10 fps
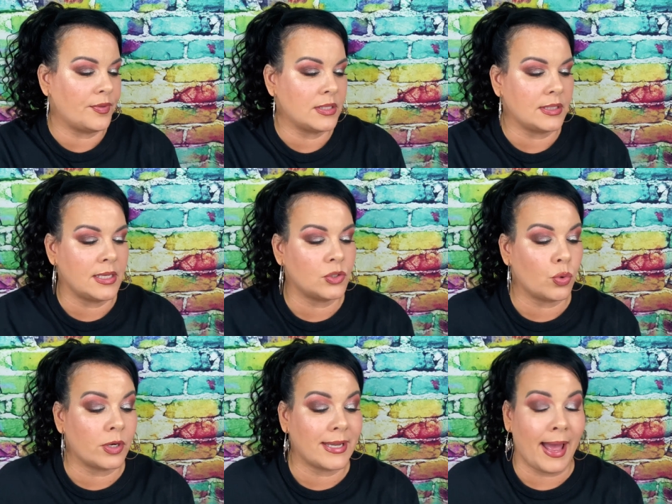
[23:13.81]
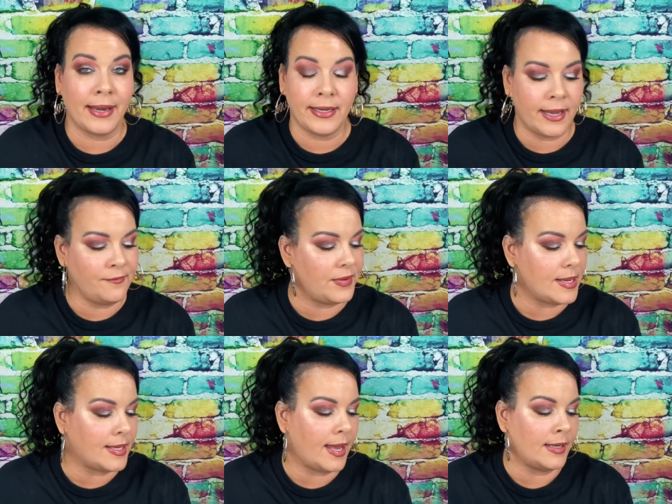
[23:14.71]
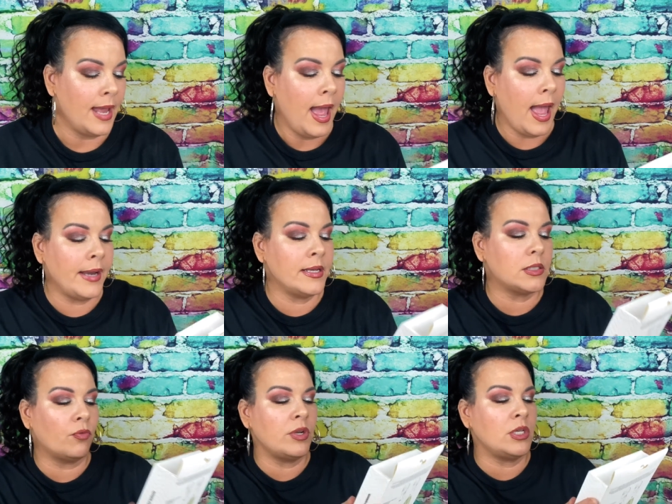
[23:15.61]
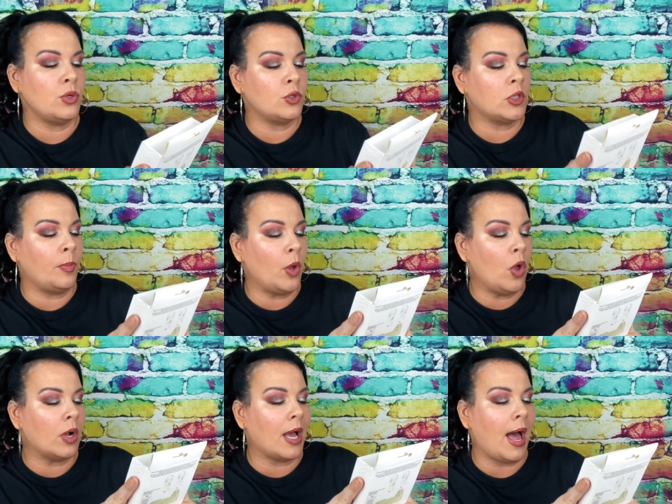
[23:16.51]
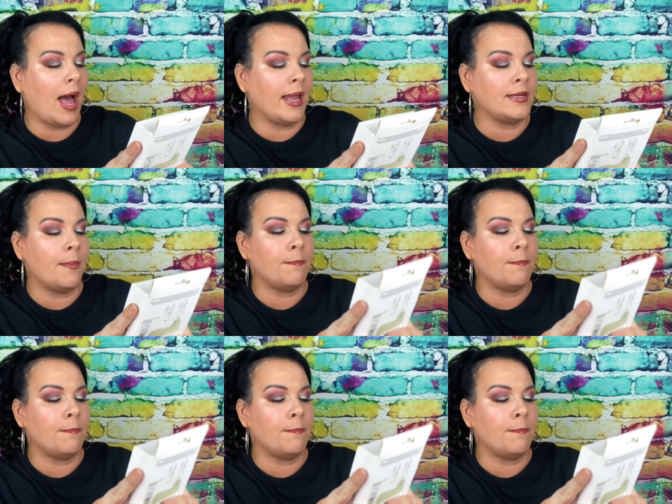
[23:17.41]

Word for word: This is organic and vegan, and it's reusable cotton